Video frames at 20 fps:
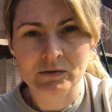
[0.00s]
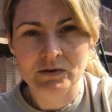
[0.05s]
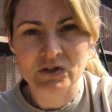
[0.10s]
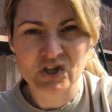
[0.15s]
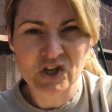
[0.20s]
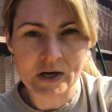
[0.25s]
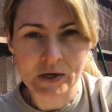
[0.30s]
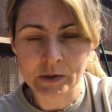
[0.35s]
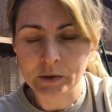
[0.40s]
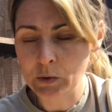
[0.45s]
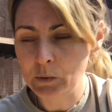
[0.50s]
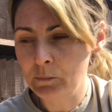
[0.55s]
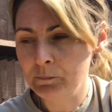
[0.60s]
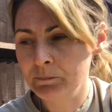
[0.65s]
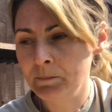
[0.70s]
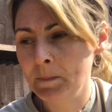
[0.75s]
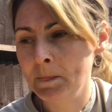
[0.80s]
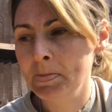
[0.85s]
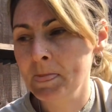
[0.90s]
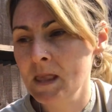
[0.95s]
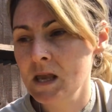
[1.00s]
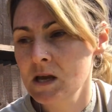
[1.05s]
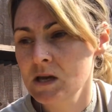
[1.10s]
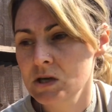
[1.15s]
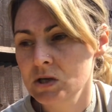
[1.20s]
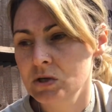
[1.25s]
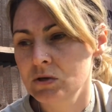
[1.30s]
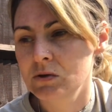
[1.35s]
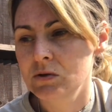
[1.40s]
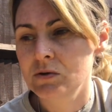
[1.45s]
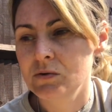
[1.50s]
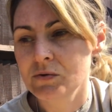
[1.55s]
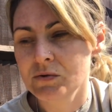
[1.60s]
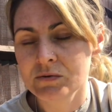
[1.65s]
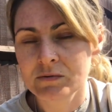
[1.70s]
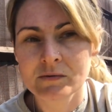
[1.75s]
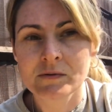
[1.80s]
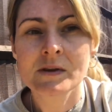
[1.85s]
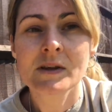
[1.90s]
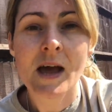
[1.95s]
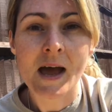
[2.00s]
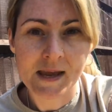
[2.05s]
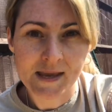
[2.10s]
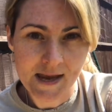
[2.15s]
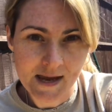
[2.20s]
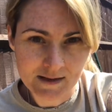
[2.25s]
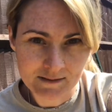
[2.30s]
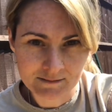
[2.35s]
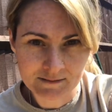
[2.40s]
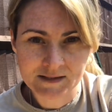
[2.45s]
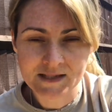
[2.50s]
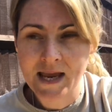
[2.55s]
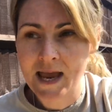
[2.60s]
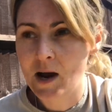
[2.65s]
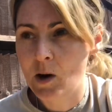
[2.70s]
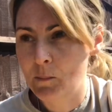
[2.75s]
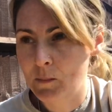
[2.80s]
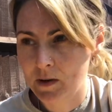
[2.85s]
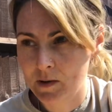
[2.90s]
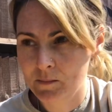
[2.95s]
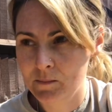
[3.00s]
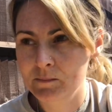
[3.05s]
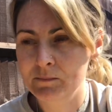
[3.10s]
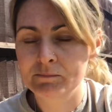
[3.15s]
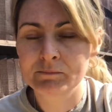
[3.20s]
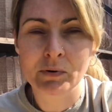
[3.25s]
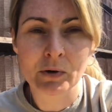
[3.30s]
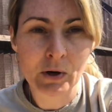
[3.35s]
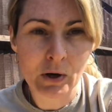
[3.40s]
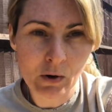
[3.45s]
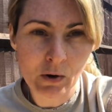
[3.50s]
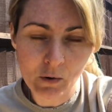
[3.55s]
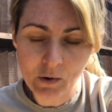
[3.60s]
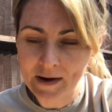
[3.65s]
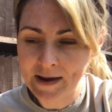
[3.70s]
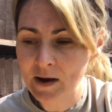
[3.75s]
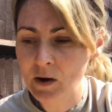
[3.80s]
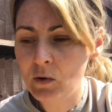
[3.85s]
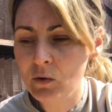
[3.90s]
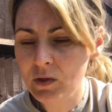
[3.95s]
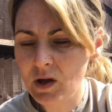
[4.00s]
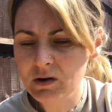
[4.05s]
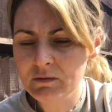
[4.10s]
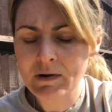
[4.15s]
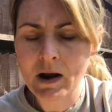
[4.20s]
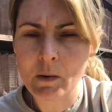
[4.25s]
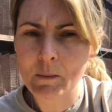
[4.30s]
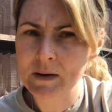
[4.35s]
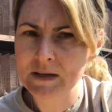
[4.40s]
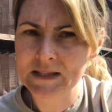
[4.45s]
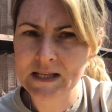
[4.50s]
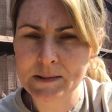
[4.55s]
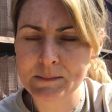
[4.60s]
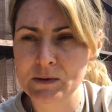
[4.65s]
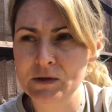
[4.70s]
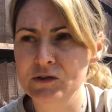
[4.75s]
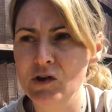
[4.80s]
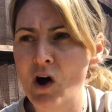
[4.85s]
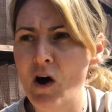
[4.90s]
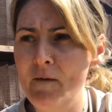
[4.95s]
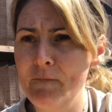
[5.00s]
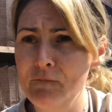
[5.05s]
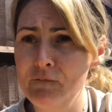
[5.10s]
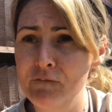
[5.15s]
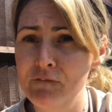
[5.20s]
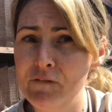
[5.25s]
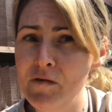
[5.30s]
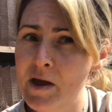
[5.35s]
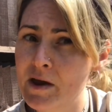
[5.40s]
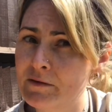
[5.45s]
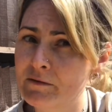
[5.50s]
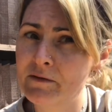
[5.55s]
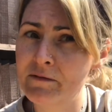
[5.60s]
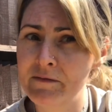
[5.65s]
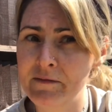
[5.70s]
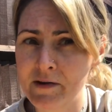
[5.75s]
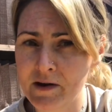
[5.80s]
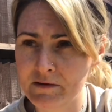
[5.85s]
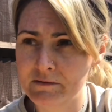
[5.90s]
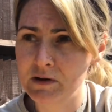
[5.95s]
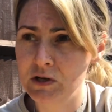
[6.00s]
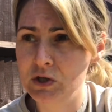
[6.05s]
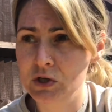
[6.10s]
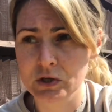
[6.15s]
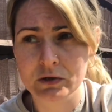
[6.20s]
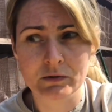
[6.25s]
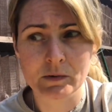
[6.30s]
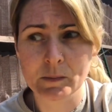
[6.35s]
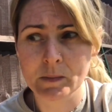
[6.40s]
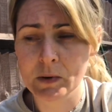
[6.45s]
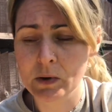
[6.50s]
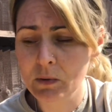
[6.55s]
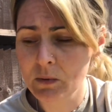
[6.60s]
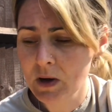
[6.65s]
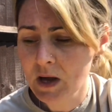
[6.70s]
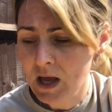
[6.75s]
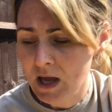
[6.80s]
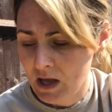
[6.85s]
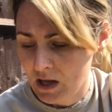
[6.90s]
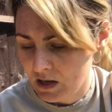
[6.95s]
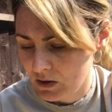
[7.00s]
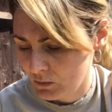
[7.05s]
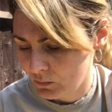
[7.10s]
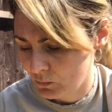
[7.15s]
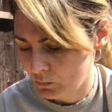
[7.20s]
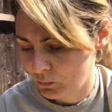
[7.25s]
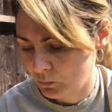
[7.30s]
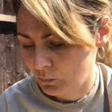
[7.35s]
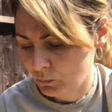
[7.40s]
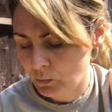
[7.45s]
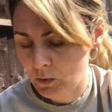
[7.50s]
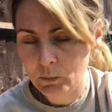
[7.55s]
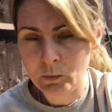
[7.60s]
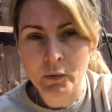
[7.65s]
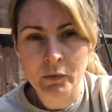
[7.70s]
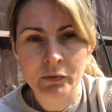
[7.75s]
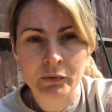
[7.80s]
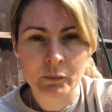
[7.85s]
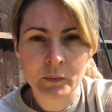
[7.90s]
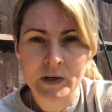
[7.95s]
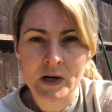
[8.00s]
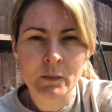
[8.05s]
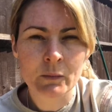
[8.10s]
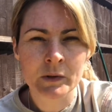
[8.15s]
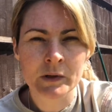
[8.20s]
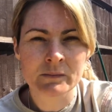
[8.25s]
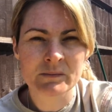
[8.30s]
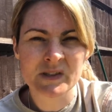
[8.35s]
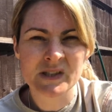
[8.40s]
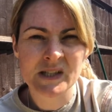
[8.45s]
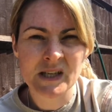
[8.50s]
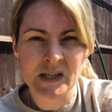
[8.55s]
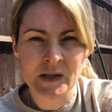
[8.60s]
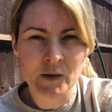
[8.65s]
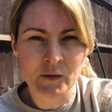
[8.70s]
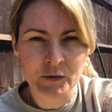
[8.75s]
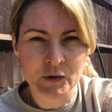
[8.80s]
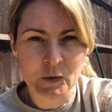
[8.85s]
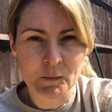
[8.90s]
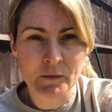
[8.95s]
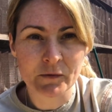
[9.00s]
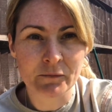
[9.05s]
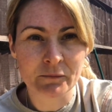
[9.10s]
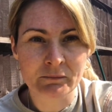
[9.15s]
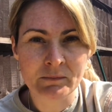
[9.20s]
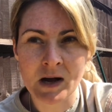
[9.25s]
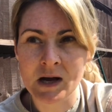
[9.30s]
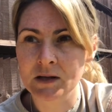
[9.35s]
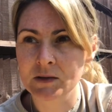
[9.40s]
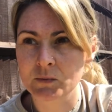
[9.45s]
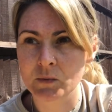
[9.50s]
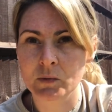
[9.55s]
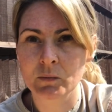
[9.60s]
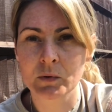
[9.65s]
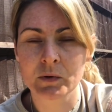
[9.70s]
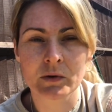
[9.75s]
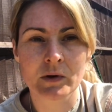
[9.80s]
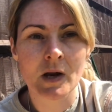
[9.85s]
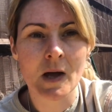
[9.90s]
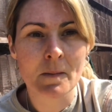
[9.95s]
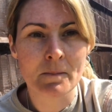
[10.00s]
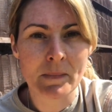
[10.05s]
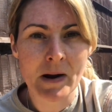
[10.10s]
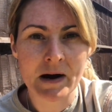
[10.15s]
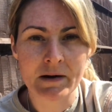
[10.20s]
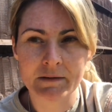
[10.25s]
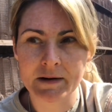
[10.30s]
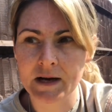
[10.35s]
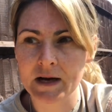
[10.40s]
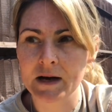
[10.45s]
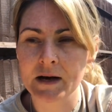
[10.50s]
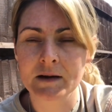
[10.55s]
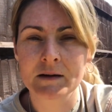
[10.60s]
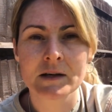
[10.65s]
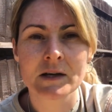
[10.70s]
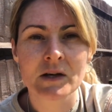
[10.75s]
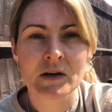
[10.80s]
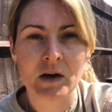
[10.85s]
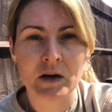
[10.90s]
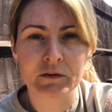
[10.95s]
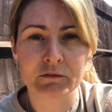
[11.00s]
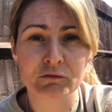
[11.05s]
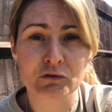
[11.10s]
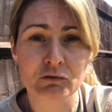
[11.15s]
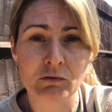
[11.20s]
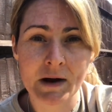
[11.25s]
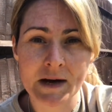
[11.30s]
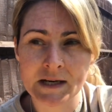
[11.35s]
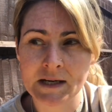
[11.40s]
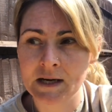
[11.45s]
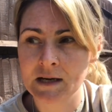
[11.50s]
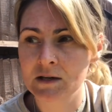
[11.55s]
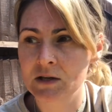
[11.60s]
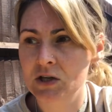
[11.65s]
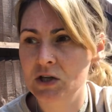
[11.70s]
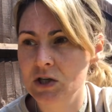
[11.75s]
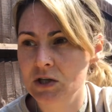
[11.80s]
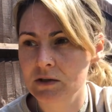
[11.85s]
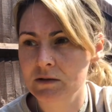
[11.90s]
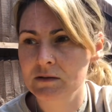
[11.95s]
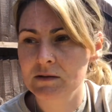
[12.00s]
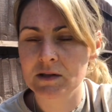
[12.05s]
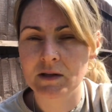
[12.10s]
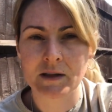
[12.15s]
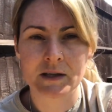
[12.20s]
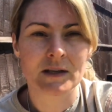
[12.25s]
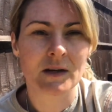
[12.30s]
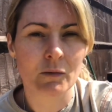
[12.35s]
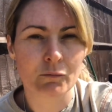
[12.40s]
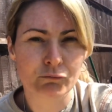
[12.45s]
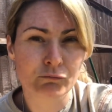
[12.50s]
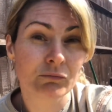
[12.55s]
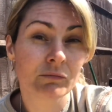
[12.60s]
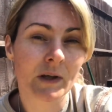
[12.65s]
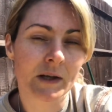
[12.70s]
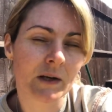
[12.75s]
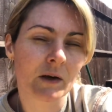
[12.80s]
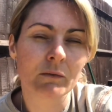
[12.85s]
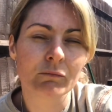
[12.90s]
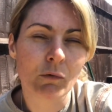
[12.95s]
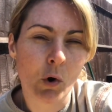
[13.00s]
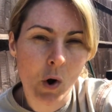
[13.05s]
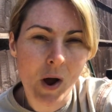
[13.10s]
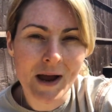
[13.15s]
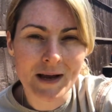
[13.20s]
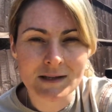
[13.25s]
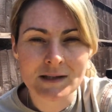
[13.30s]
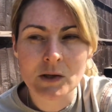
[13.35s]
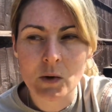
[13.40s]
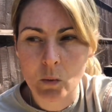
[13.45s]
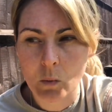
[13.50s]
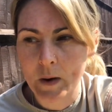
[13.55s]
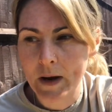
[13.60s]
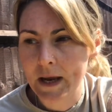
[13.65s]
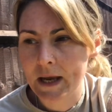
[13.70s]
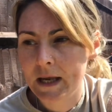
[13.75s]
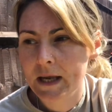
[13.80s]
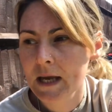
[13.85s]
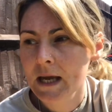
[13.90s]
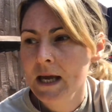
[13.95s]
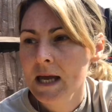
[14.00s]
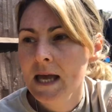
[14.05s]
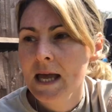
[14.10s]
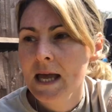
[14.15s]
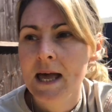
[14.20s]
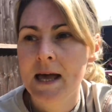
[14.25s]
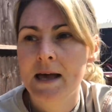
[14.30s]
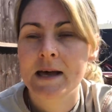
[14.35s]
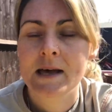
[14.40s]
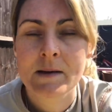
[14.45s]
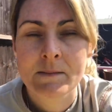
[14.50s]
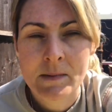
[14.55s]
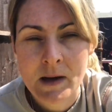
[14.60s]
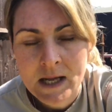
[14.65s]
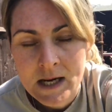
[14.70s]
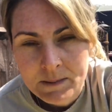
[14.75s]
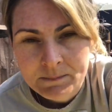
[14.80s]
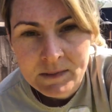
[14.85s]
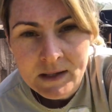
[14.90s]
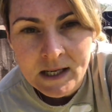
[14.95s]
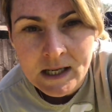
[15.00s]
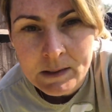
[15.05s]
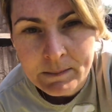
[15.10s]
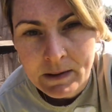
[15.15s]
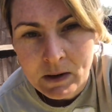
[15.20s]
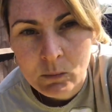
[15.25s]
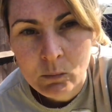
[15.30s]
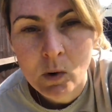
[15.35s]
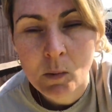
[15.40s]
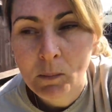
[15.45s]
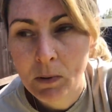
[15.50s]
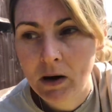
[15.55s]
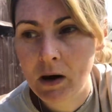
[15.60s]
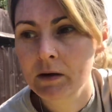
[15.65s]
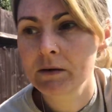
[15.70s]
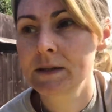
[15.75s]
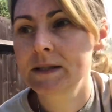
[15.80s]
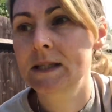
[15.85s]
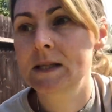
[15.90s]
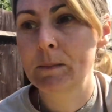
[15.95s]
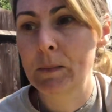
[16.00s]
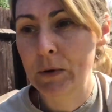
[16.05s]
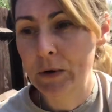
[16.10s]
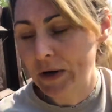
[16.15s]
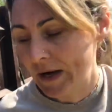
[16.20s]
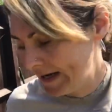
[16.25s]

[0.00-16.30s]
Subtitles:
shingle again to help it prolong it. Although railway sleepers are very, very durable, we don't want them sitting on top of mud. We want a barrier of drainage so they don't rot as quick. And I'm thinking about what plants to put